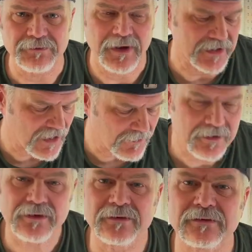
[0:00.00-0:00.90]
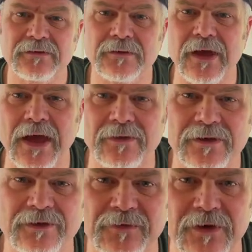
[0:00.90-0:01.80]
My comics had
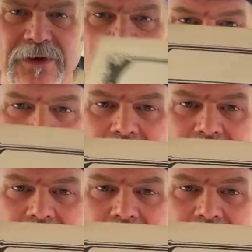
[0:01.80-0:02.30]
these very